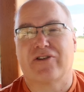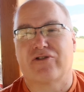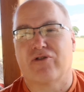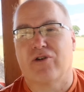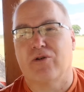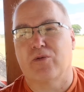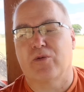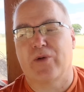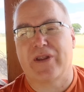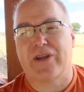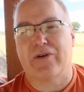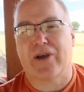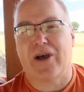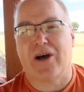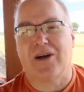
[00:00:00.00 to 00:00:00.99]
control whether
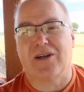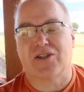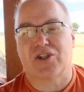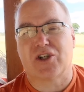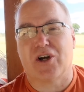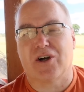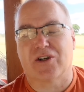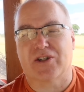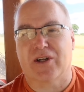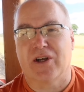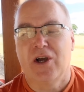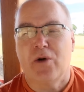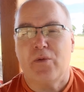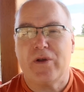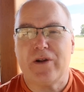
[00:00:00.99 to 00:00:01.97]
your car's charging
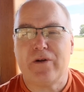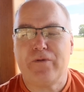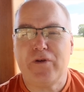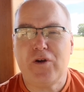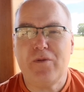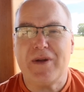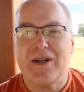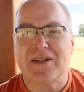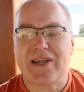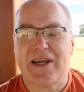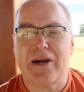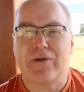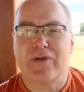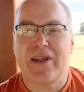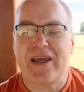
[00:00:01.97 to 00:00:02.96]
within a few minutes
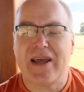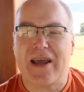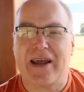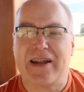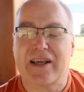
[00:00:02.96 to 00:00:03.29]
here and there,